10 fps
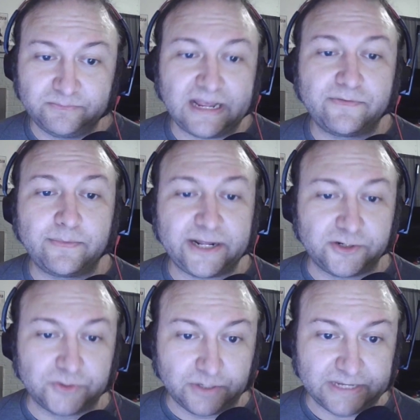Everybody
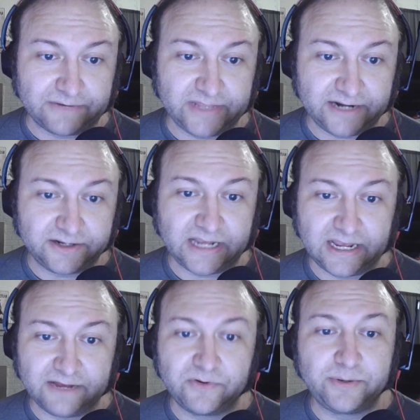knows what comes after that.
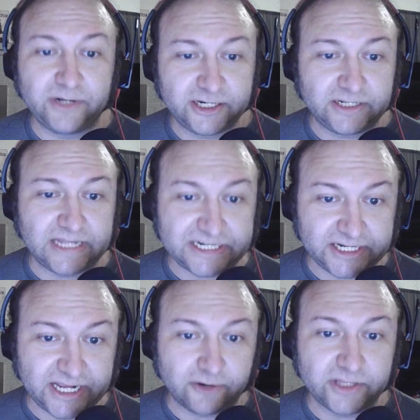Every political
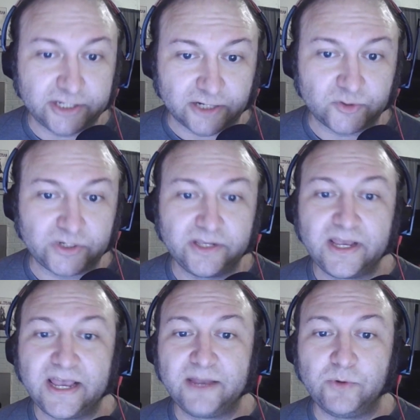agitator in the country
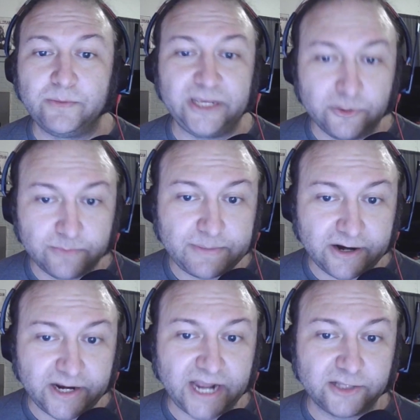will be human
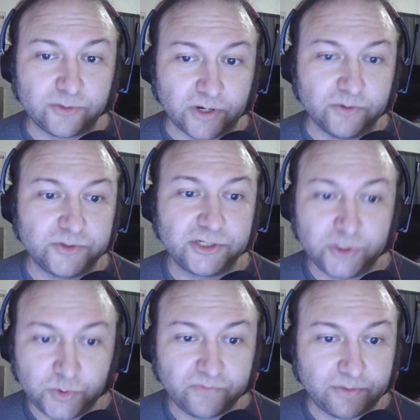barricading the roads
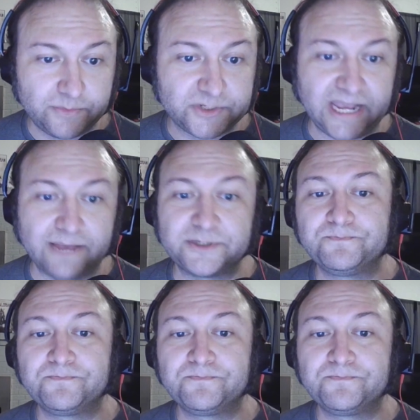to and from those camps.